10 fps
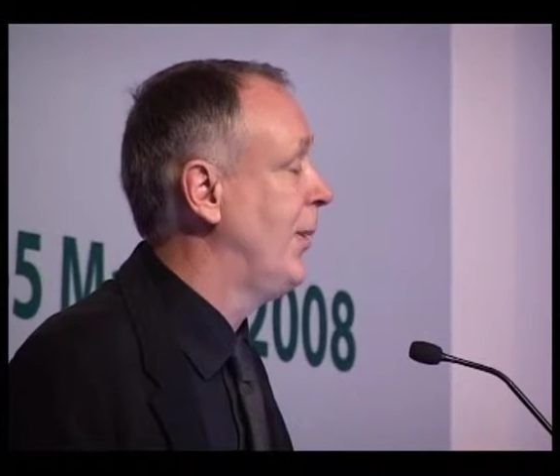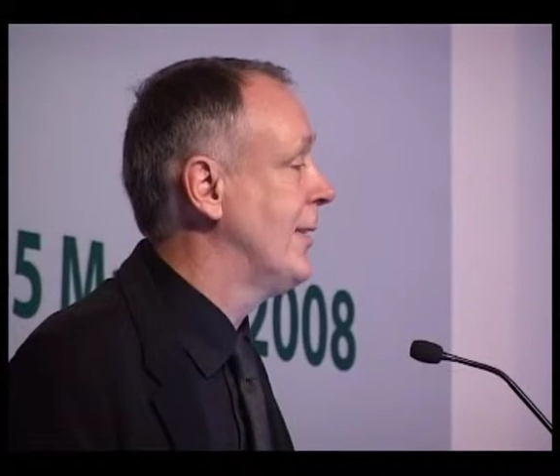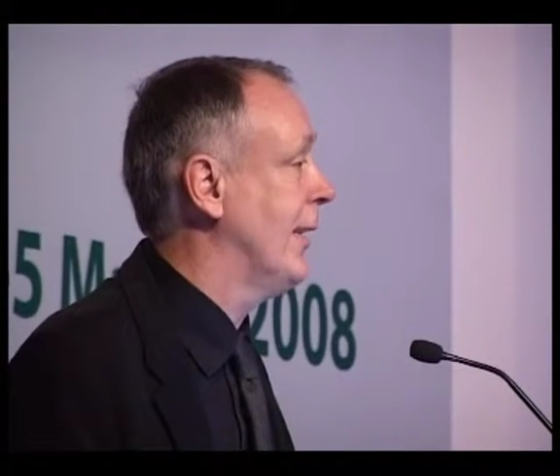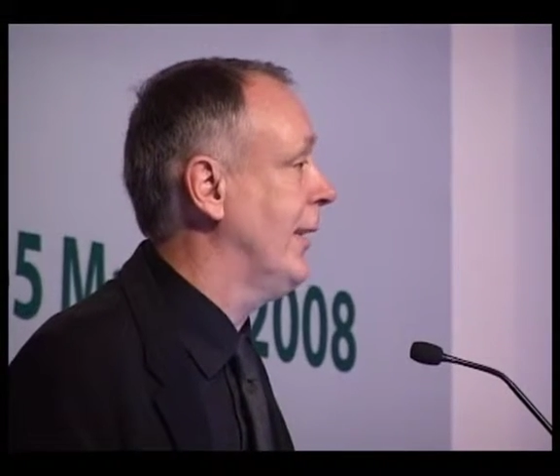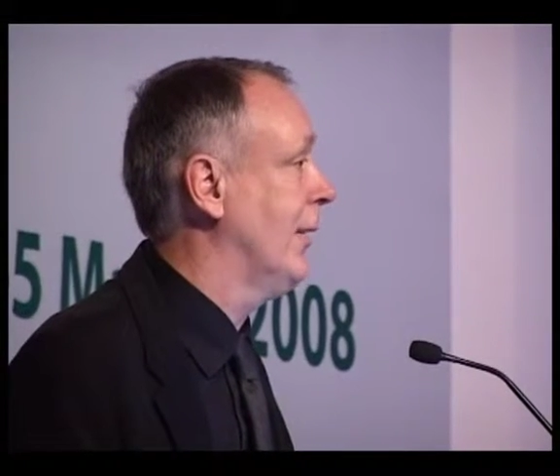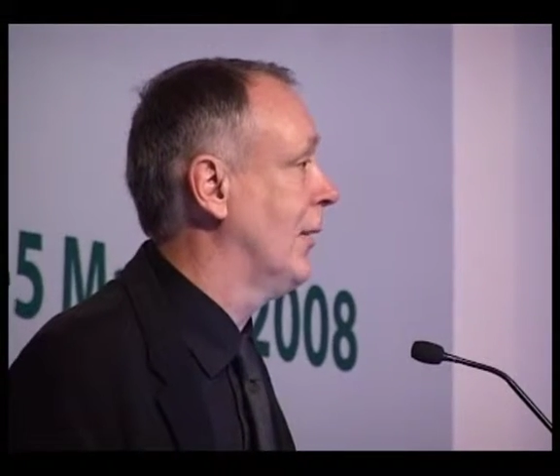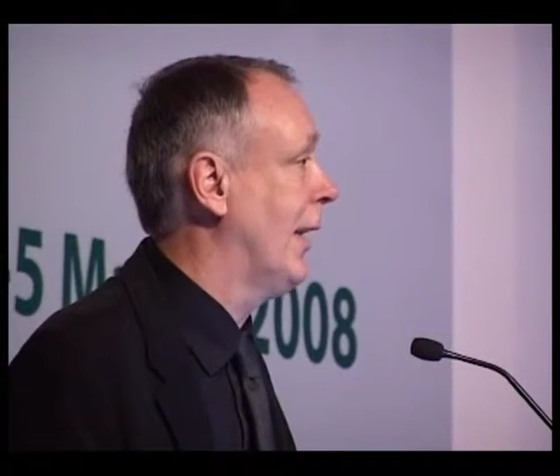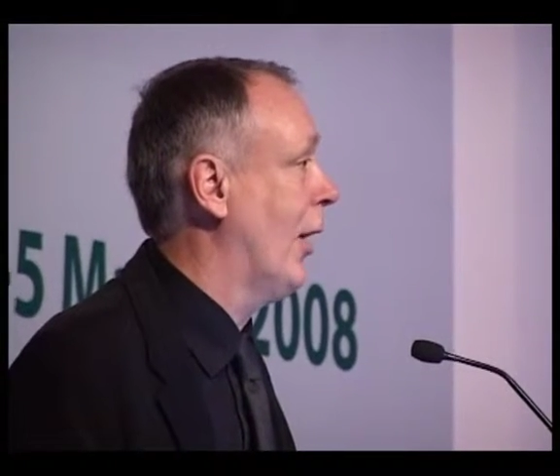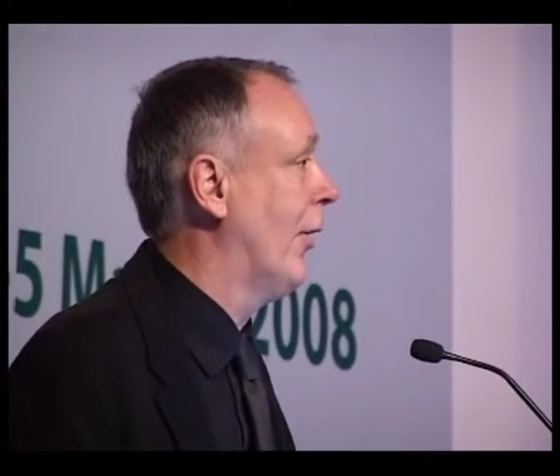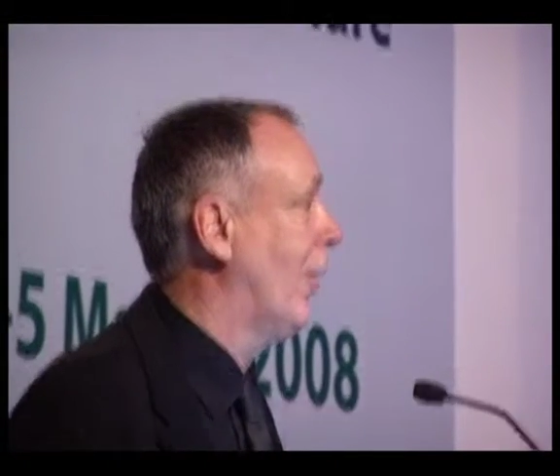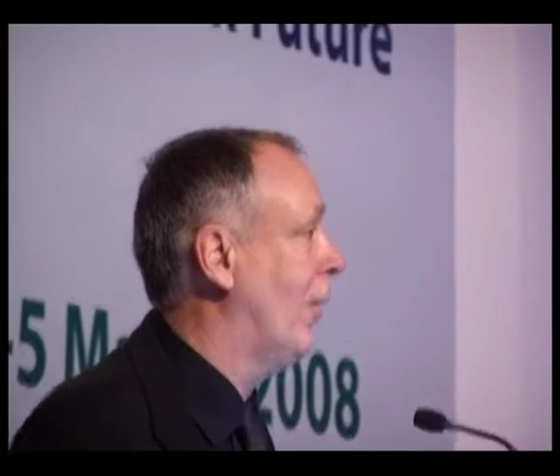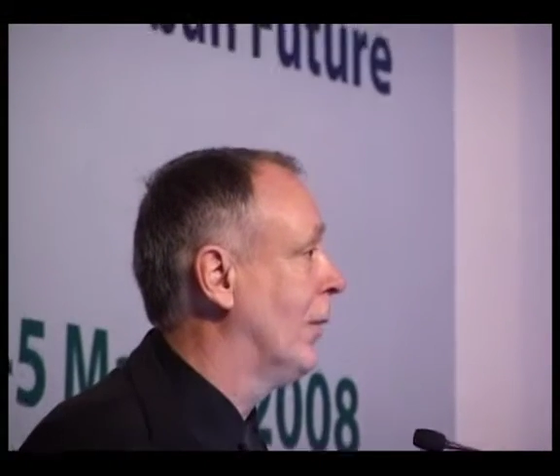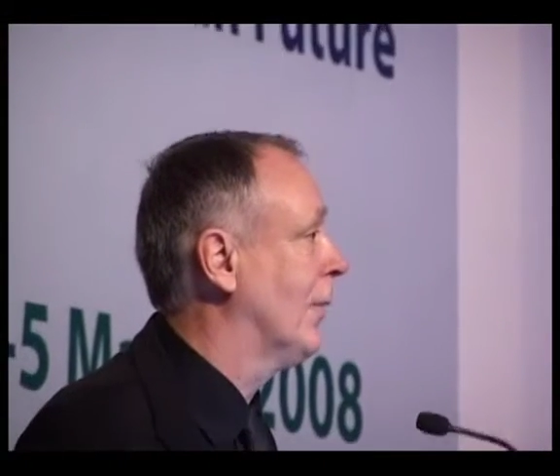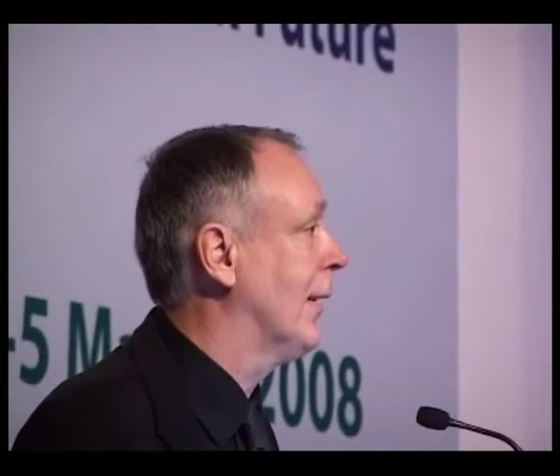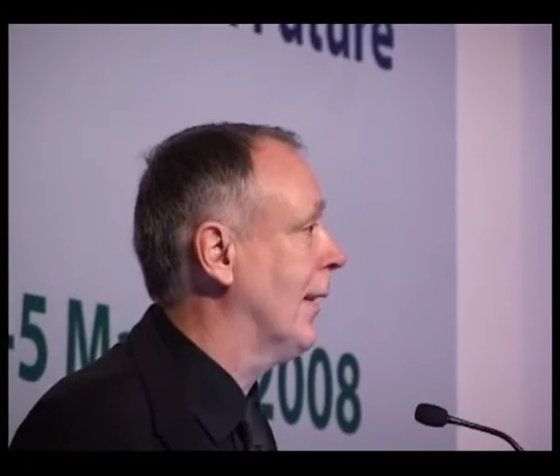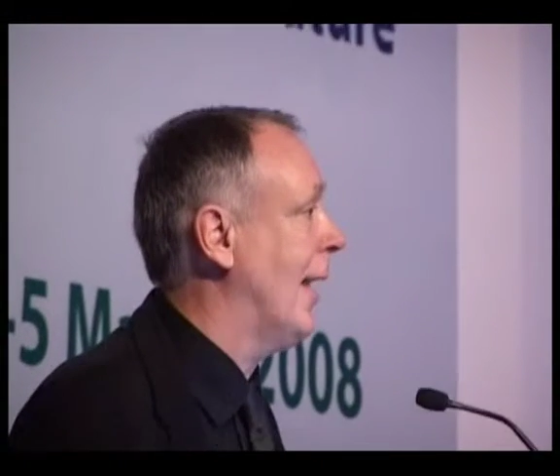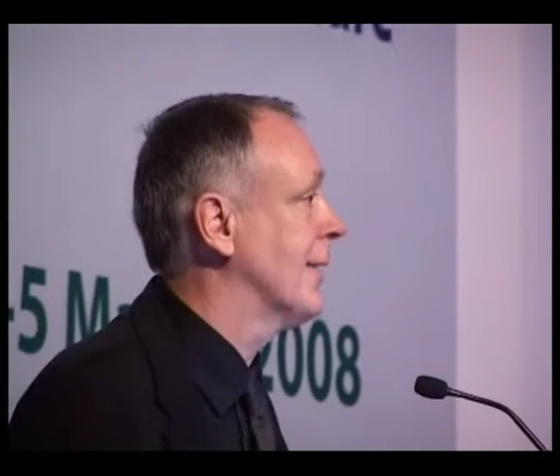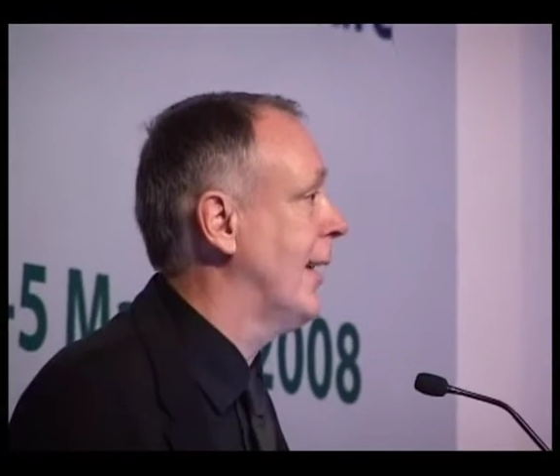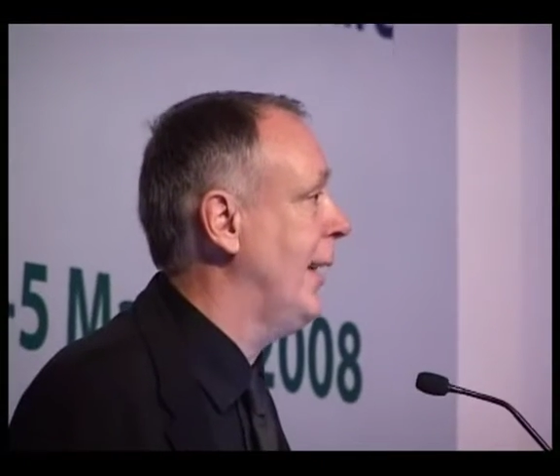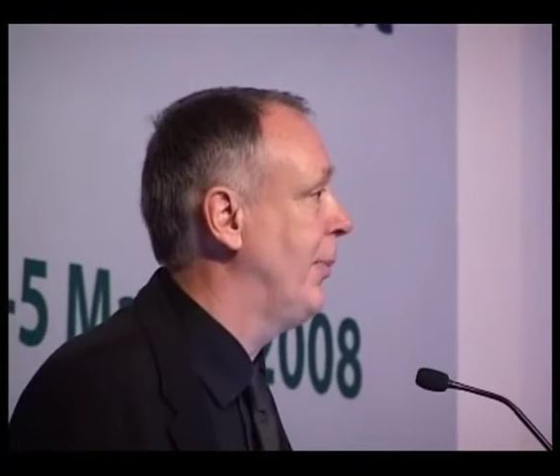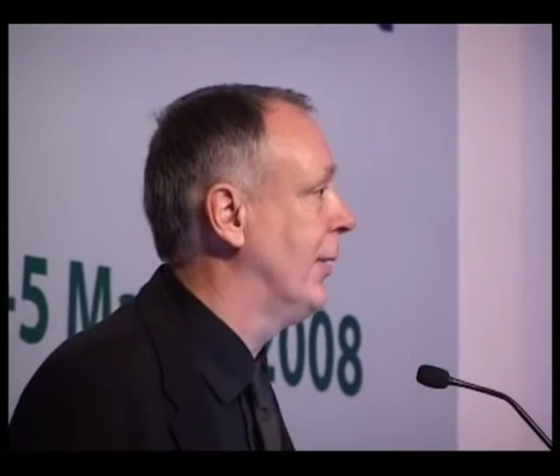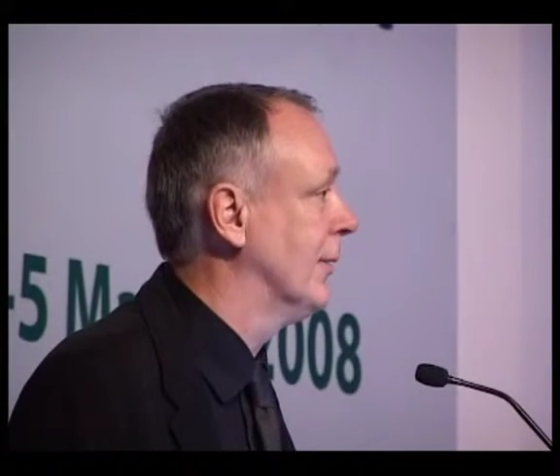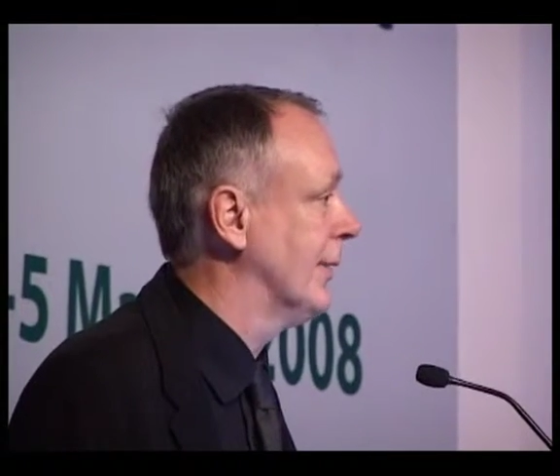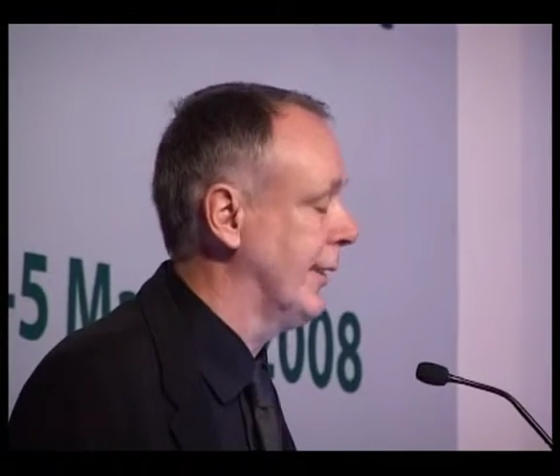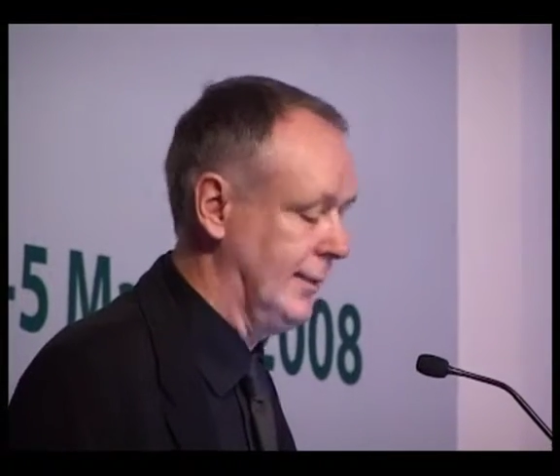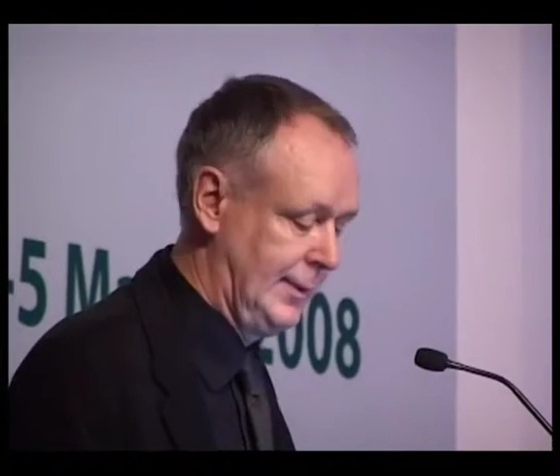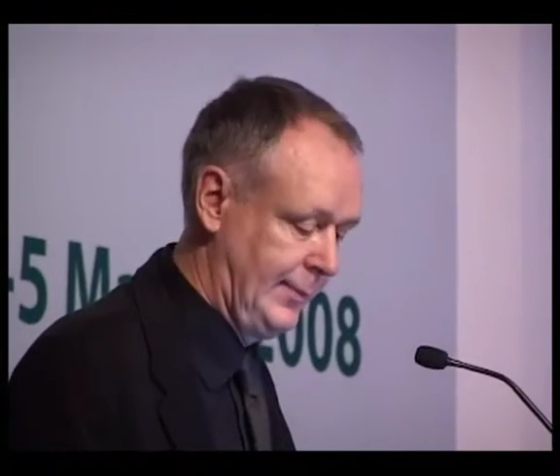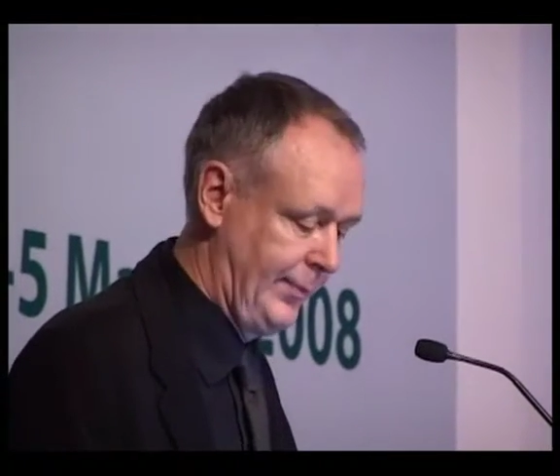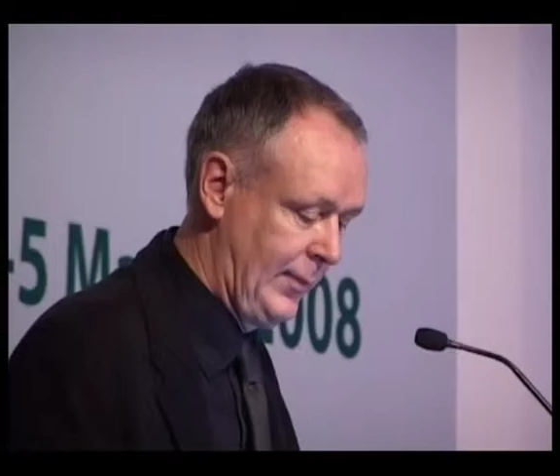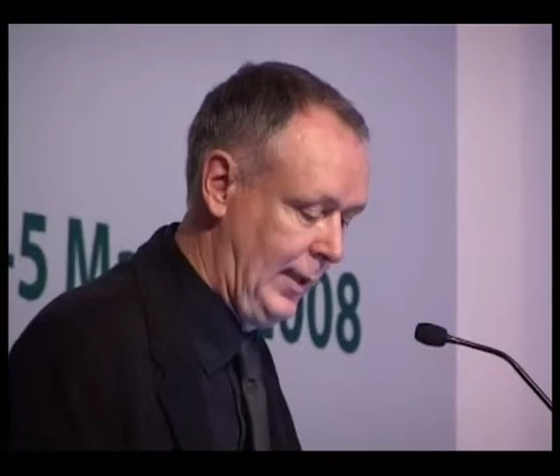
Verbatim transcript: particularly on all Class A buildings,